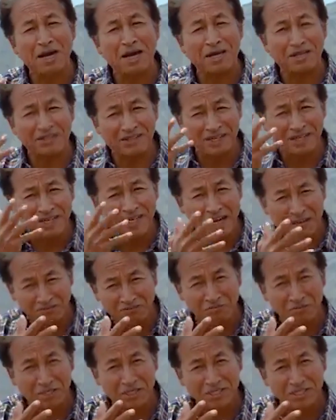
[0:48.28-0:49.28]
by the
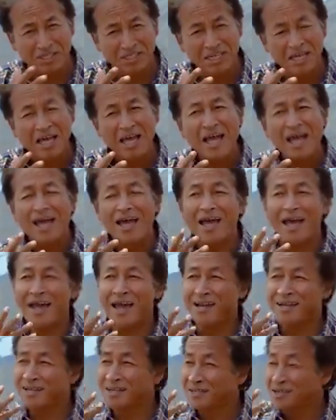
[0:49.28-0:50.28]
government
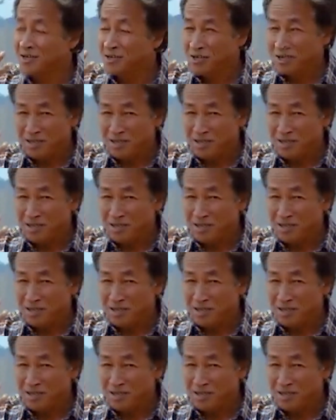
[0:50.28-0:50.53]
and